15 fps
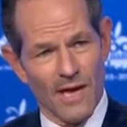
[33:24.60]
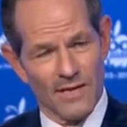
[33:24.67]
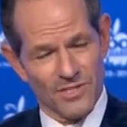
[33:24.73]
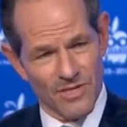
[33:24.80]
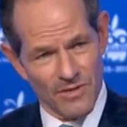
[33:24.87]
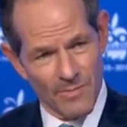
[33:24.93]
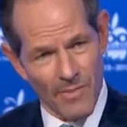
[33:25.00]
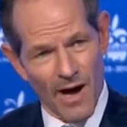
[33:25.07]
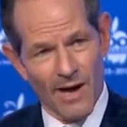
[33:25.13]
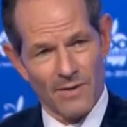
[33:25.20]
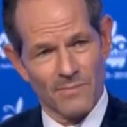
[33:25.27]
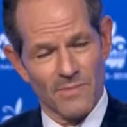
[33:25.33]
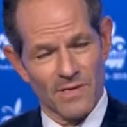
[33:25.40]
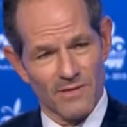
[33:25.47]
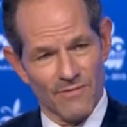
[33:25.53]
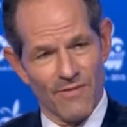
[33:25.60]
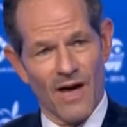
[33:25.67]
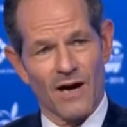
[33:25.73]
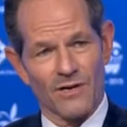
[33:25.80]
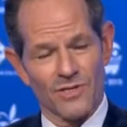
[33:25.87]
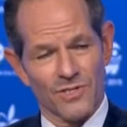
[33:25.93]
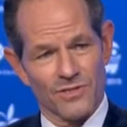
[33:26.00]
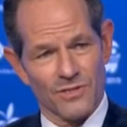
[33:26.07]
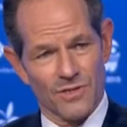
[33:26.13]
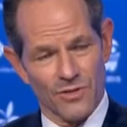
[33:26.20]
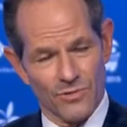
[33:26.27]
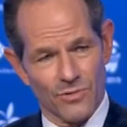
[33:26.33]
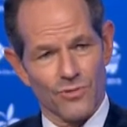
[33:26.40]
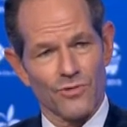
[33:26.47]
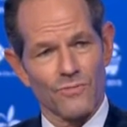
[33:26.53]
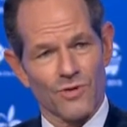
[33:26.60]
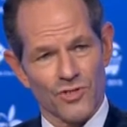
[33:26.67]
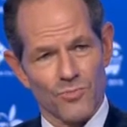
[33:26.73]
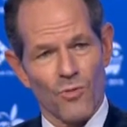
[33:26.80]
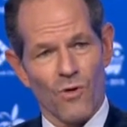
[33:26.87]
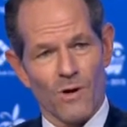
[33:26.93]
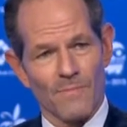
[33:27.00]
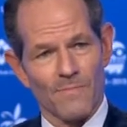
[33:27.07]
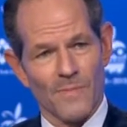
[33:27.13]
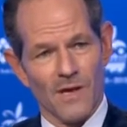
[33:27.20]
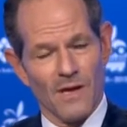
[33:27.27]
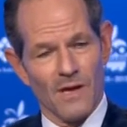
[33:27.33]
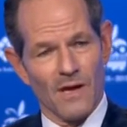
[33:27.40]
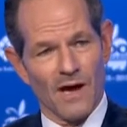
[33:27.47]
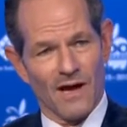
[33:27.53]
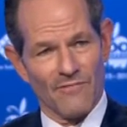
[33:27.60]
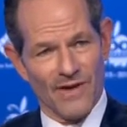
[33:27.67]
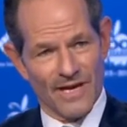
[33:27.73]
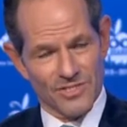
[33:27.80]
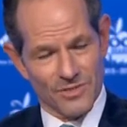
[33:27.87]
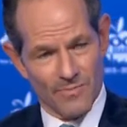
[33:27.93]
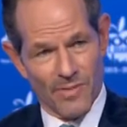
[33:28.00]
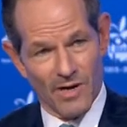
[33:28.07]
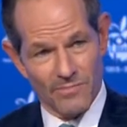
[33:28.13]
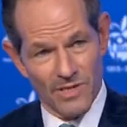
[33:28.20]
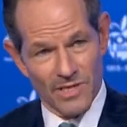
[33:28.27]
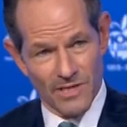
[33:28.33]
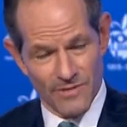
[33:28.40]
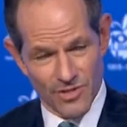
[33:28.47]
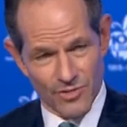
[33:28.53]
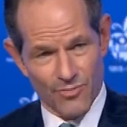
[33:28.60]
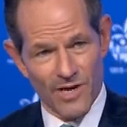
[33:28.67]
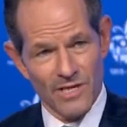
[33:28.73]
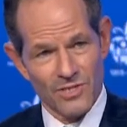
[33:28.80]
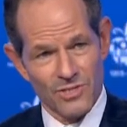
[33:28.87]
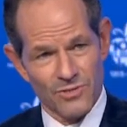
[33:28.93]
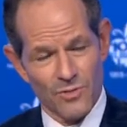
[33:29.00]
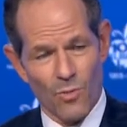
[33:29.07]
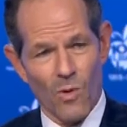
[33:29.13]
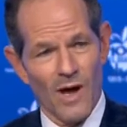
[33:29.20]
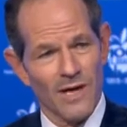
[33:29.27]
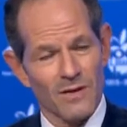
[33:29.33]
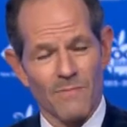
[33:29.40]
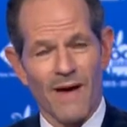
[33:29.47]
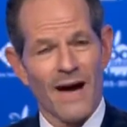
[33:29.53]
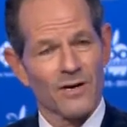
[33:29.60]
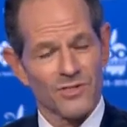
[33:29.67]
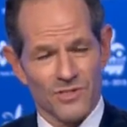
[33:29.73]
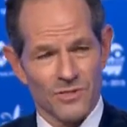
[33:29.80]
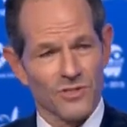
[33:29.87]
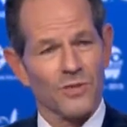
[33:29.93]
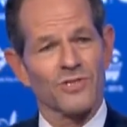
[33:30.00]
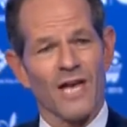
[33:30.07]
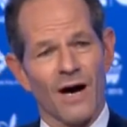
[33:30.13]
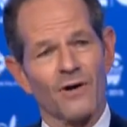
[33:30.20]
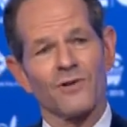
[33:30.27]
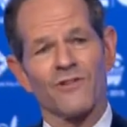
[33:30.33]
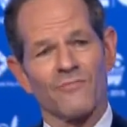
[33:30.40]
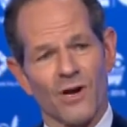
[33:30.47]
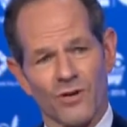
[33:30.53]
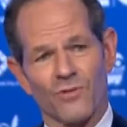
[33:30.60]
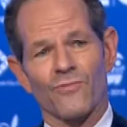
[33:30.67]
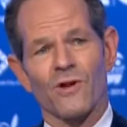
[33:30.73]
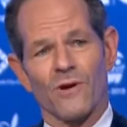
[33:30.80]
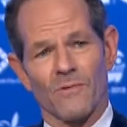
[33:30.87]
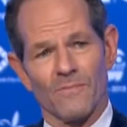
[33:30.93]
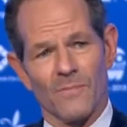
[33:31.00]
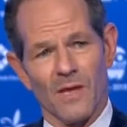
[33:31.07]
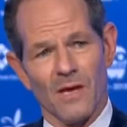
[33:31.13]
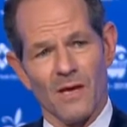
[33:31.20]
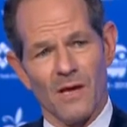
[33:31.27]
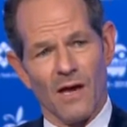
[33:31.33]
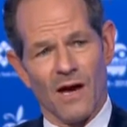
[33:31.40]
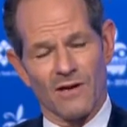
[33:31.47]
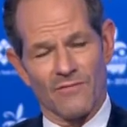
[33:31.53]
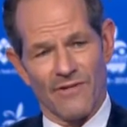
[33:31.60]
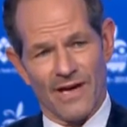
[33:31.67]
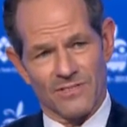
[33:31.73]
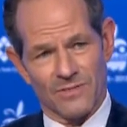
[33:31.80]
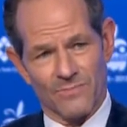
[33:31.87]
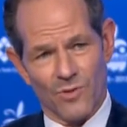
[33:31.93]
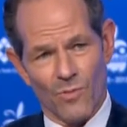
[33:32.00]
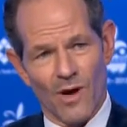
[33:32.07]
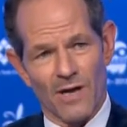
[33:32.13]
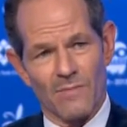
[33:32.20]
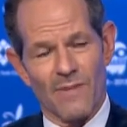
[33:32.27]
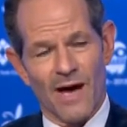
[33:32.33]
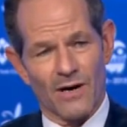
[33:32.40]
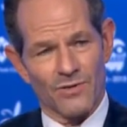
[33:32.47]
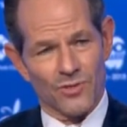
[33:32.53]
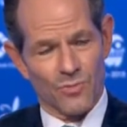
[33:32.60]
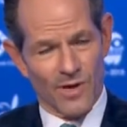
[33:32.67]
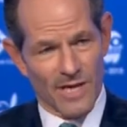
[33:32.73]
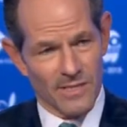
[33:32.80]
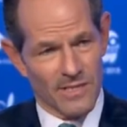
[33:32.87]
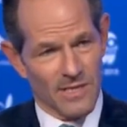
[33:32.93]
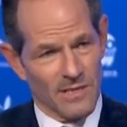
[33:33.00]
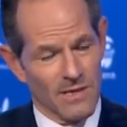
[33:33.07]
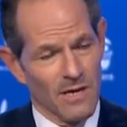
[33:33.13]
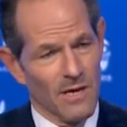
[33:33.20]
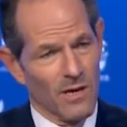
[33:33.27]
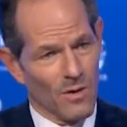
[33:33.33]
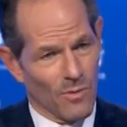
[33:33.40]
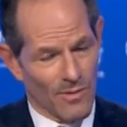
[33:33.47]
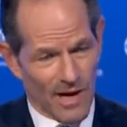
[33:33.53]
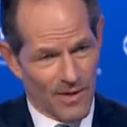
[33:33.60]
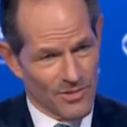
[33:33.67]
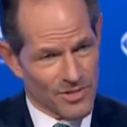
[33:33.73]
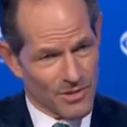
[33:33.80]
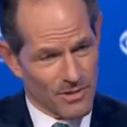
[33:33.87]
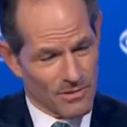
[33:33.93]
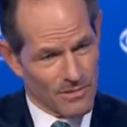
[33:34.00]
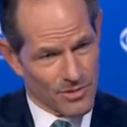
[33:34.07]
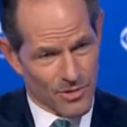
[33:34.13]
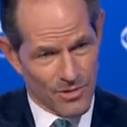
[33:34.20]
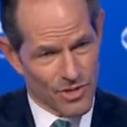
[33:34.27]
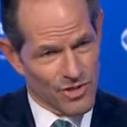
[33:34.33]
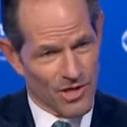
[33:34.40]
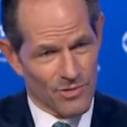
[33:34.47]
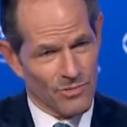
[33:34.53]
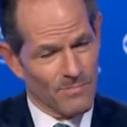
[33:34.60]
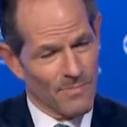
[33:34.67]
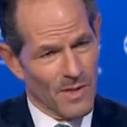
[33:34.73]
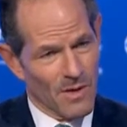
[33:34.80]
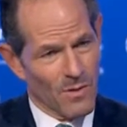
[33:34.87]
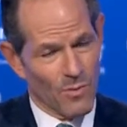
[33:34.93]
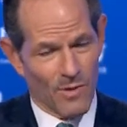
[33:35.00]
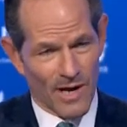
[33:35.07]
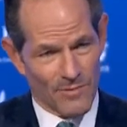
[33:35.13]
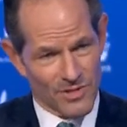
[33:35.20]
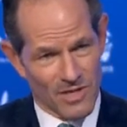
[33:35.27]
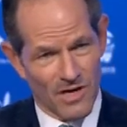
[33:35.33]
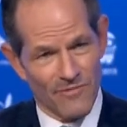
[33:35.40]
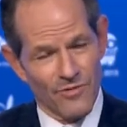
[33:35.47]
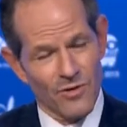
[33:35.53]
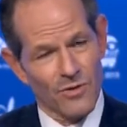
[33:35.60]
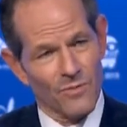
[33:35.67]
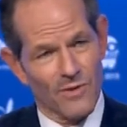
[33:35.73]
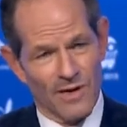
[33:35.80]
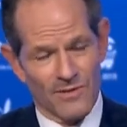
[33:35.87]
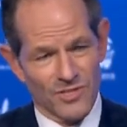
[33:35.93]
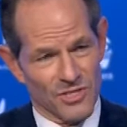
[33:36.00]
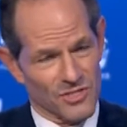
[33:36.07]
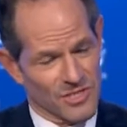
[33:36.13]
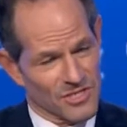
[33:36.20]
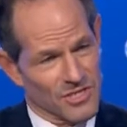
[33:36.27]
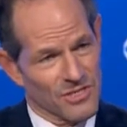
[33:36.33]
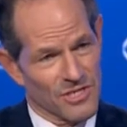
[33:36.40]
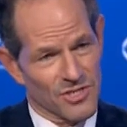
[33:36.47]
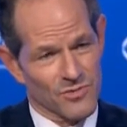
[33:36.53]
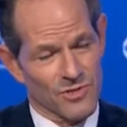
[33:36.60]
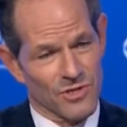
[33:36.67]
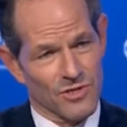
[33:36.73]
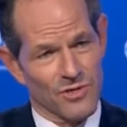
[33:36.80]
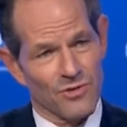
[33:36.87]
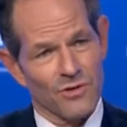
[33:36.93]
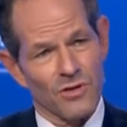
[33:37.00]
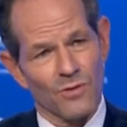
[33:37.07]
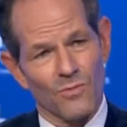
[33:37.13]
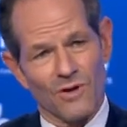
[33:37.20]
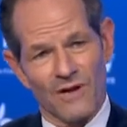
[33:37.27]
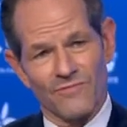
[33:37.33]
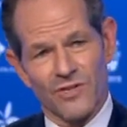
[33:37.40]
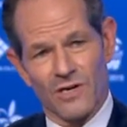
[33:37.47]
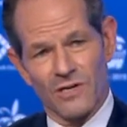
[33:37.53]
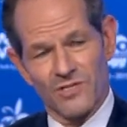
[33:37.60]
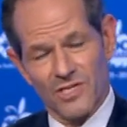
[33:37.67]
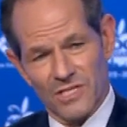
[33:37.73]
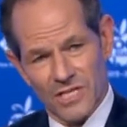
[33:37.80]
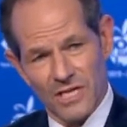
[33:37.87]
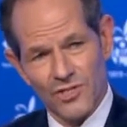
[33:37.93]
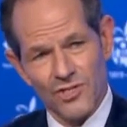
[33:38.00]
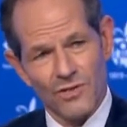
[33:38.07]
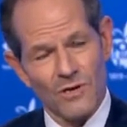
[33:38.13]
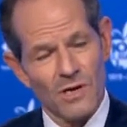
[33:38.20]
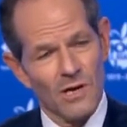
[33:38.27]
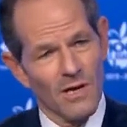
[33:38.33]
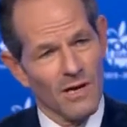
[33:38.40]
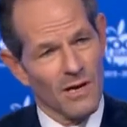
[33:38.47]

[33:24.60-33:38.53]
It's at the bottom, in the valleys, that you learn much more. I've asked the public in this race to weigh and balance the totality of my career. And I've asked them to weigh and balance what I did when I was Attorney General, when I was Governor, when I was Assistant District Attorney, what I've done as a teacher,